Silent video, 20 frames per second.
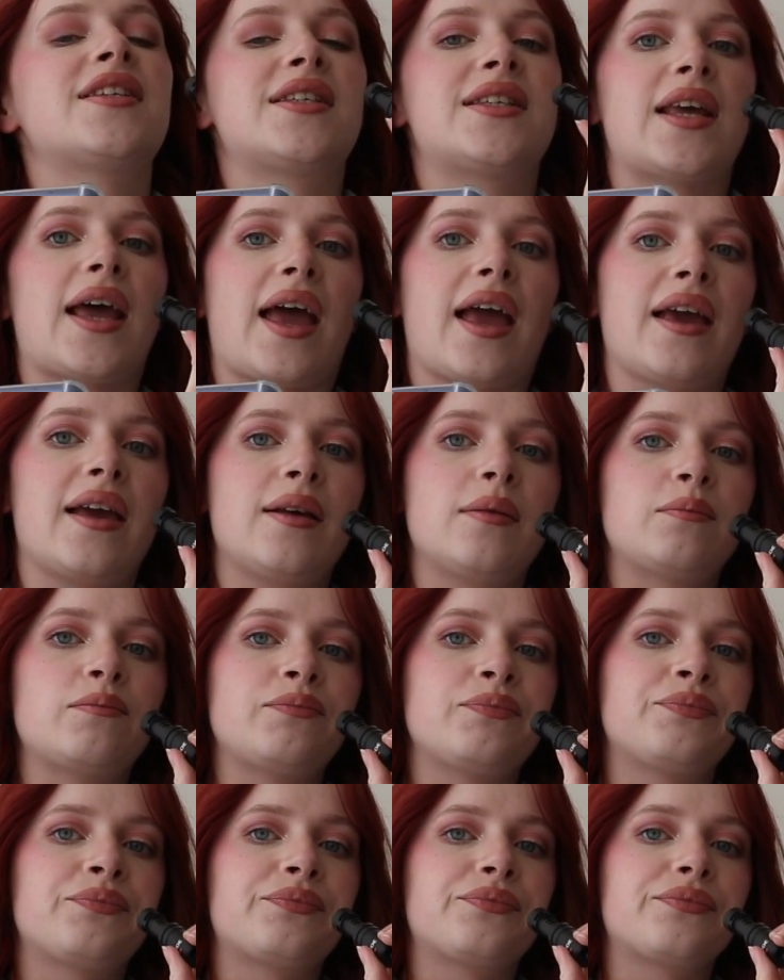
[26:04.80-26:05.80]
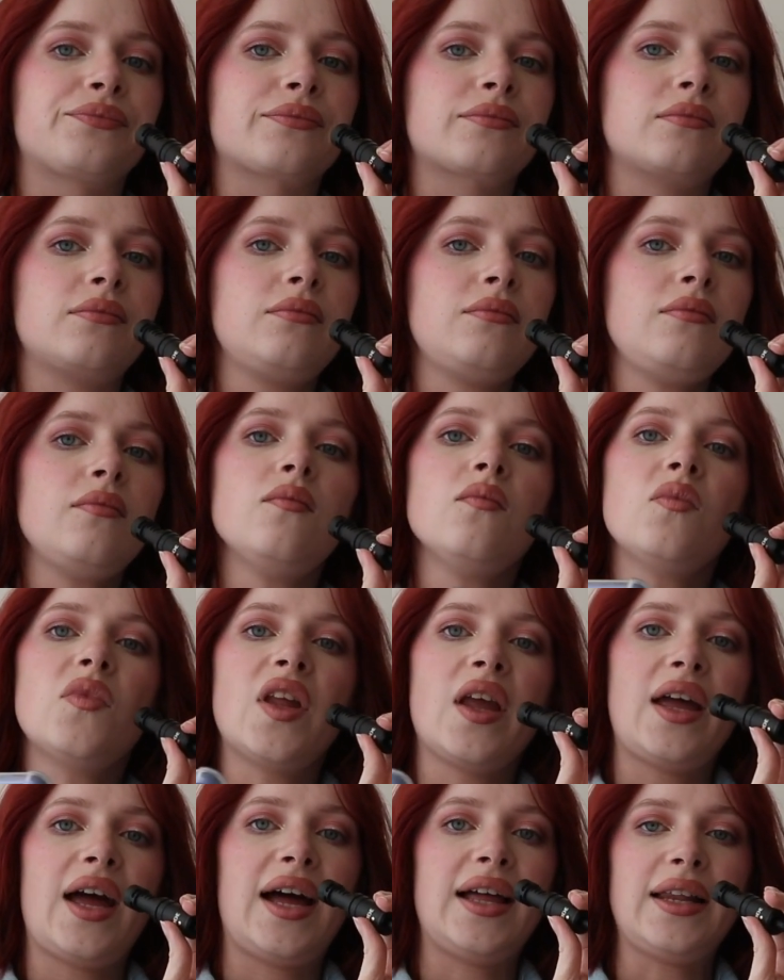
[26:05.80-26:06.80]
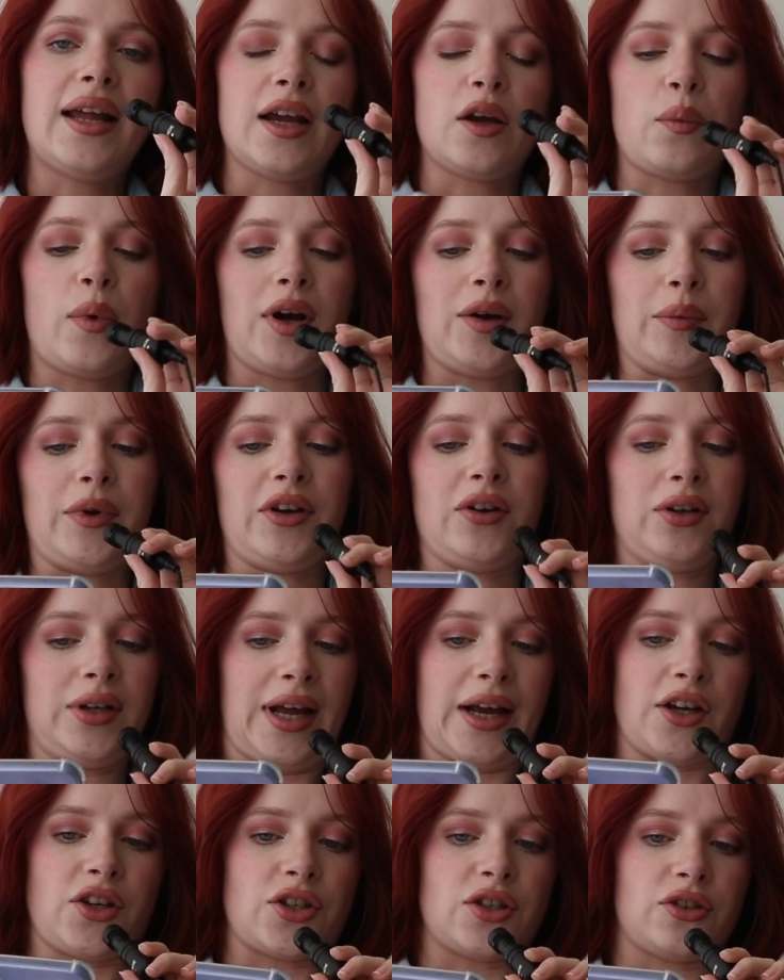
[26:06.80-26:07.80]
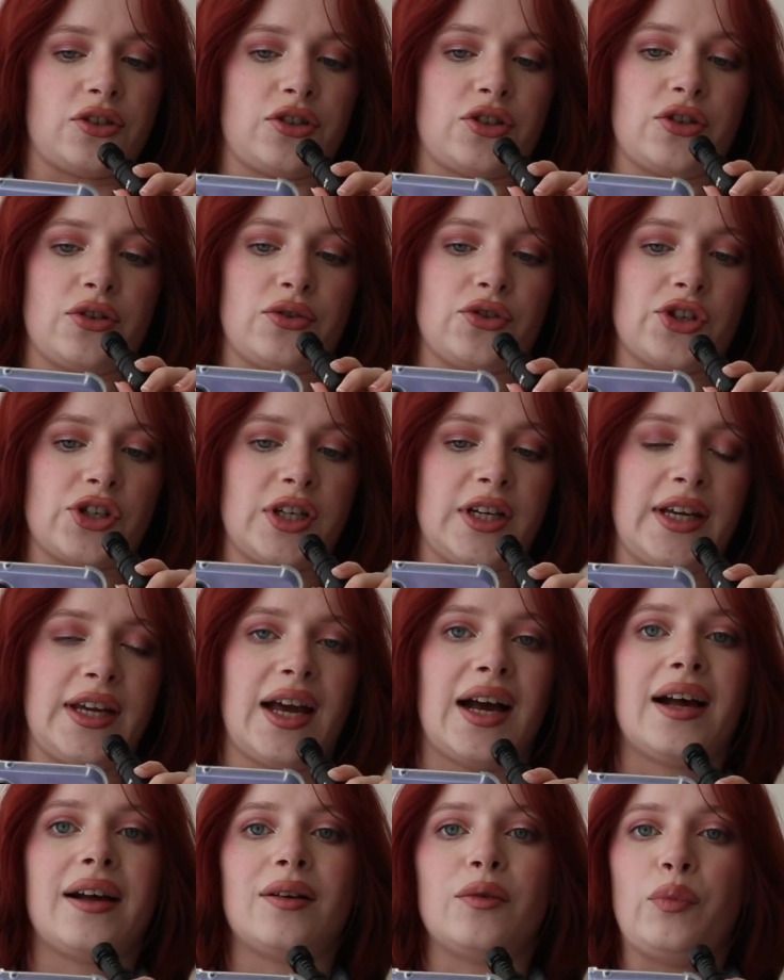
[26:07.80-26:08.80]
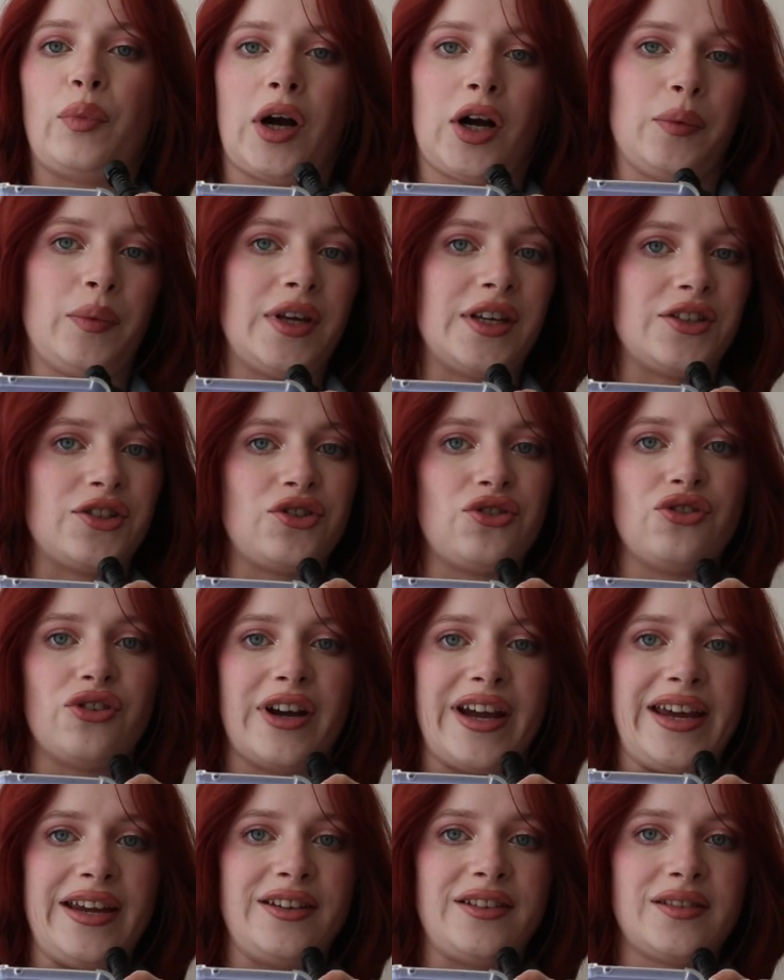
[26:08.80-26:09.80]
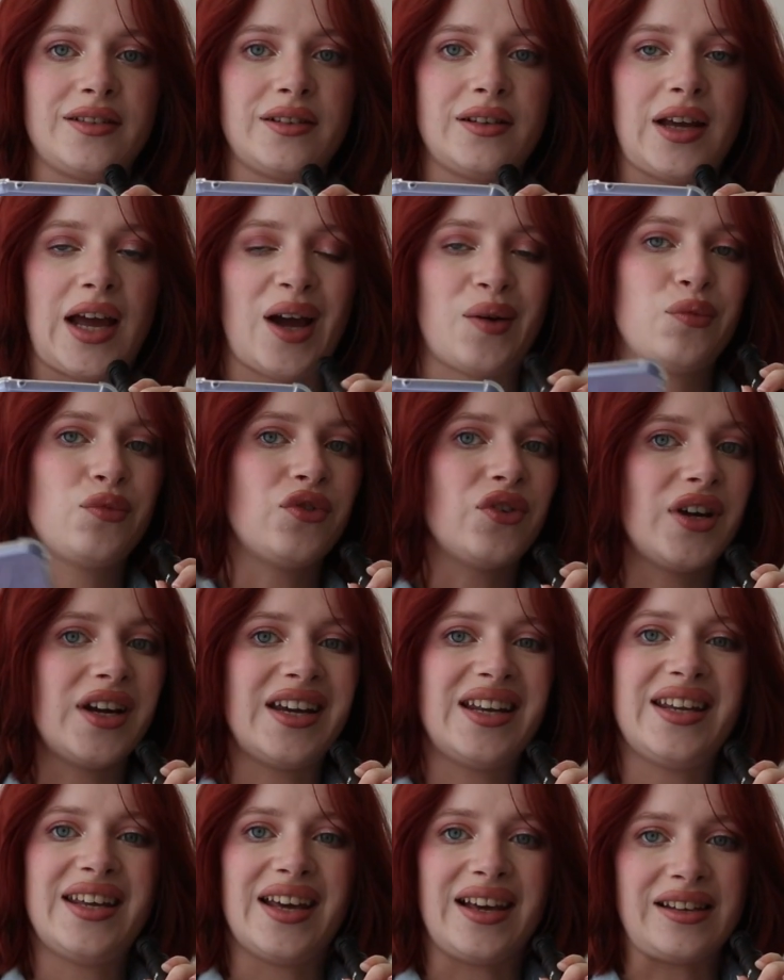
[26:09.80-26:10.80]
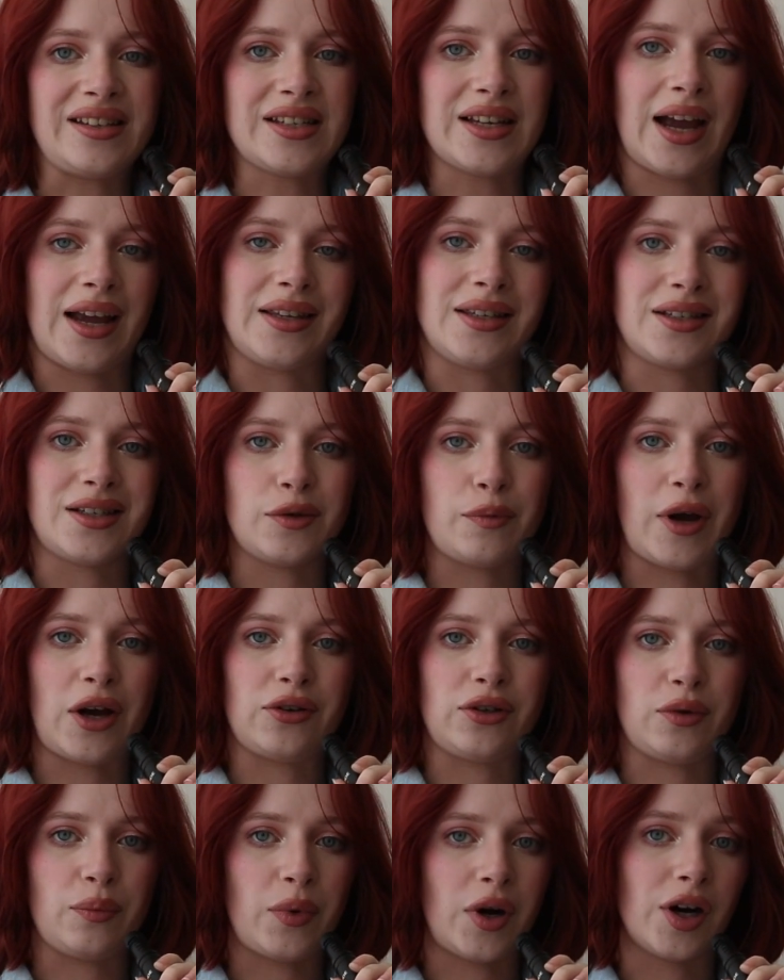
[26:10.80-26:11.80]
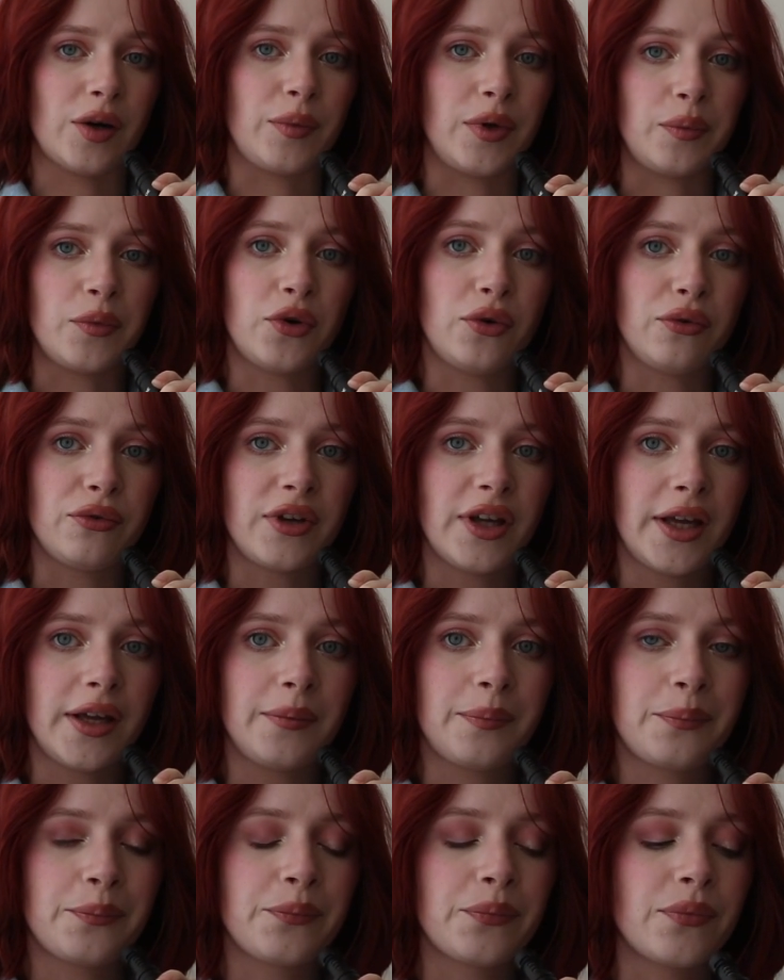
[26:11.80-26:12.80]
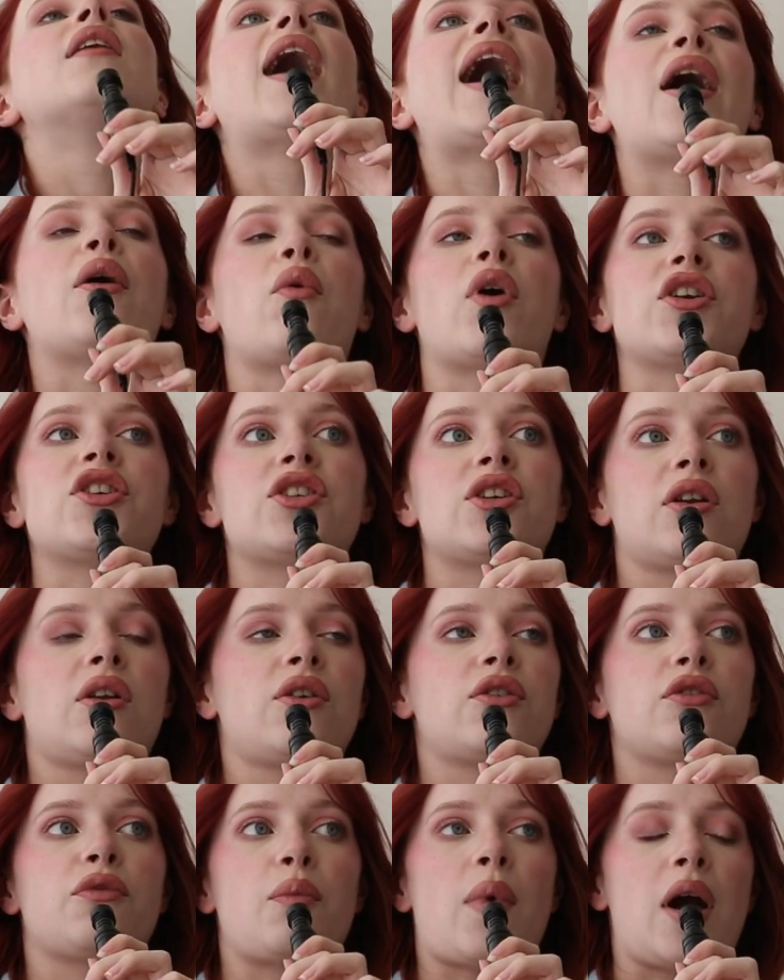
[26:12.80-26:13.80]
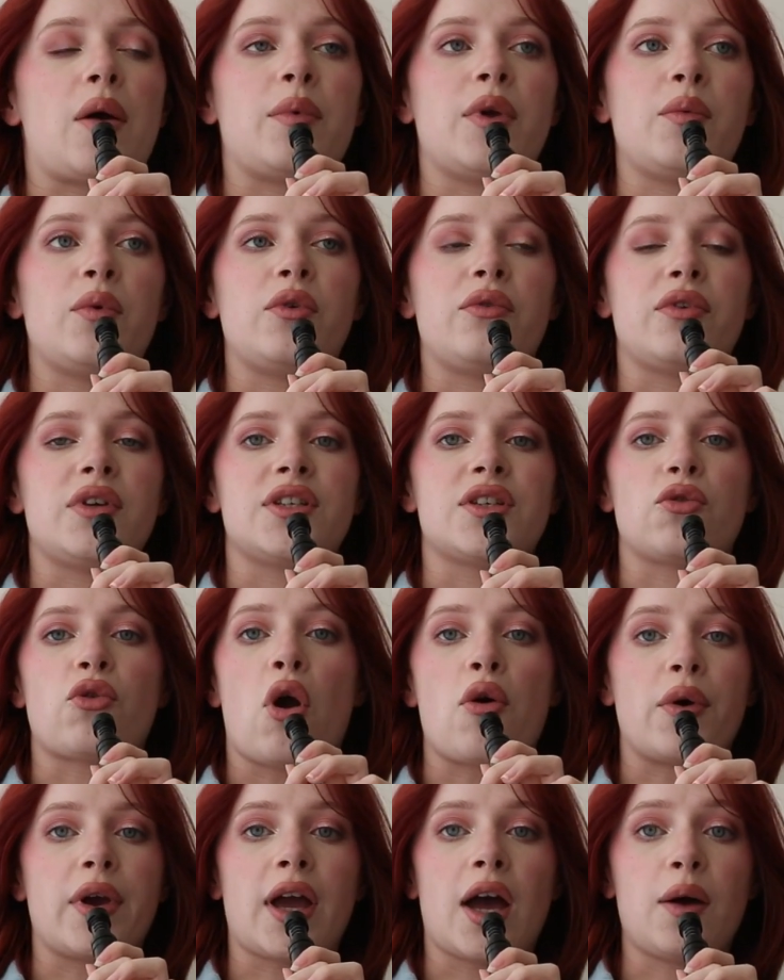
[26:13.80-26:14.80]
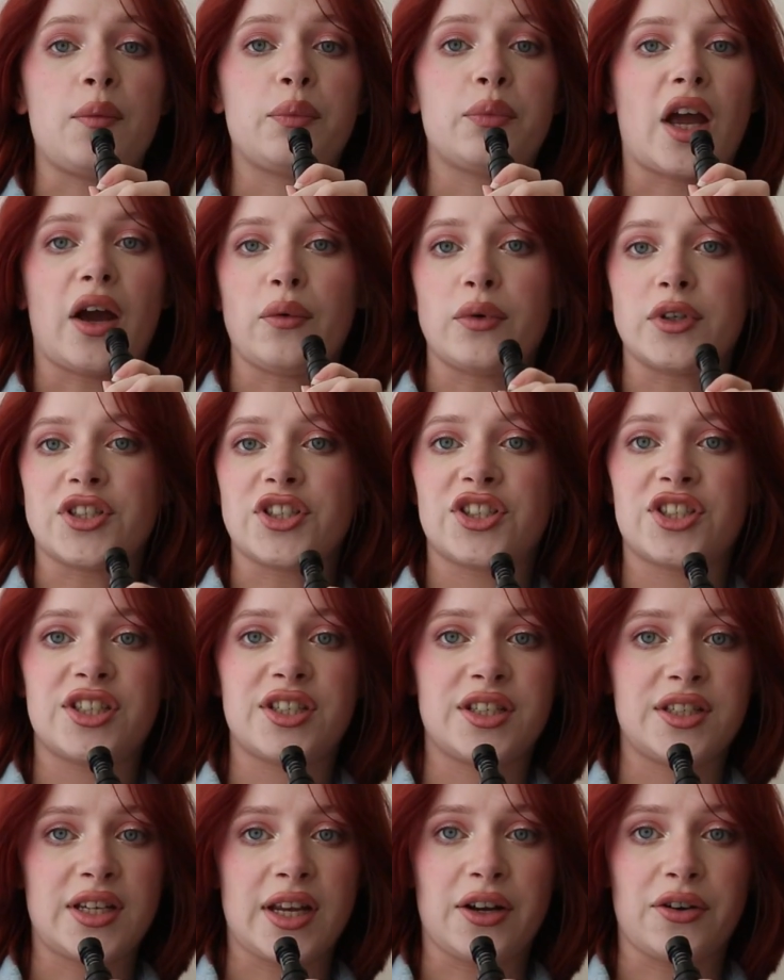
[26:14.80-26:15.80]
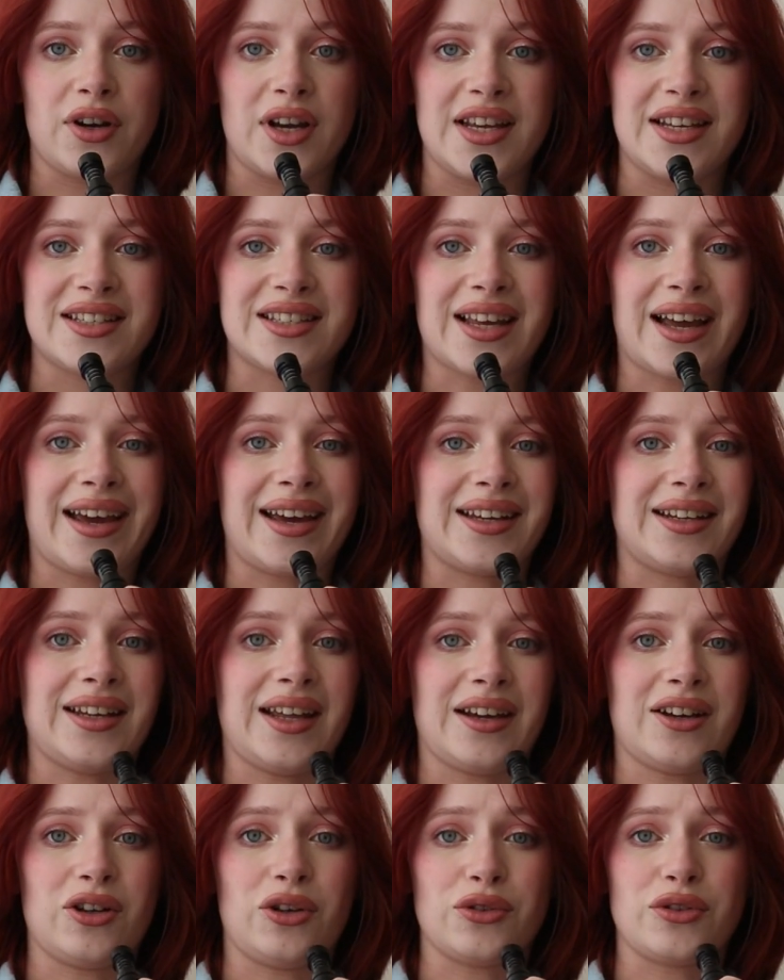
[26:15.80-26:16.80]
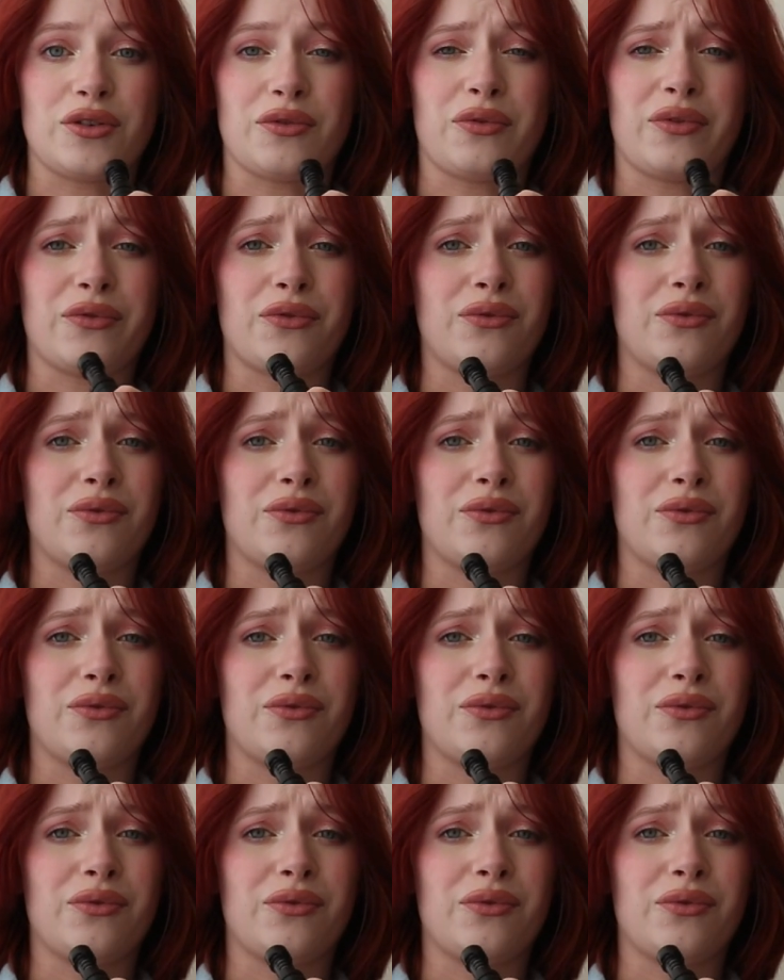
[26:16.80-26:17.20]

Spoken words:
say, I like Barbie collections usually. Barbie is great. I'm really excited about the Barbie movie. I watched a lot of Barbie movies growing up. I watched series. I had like a lot of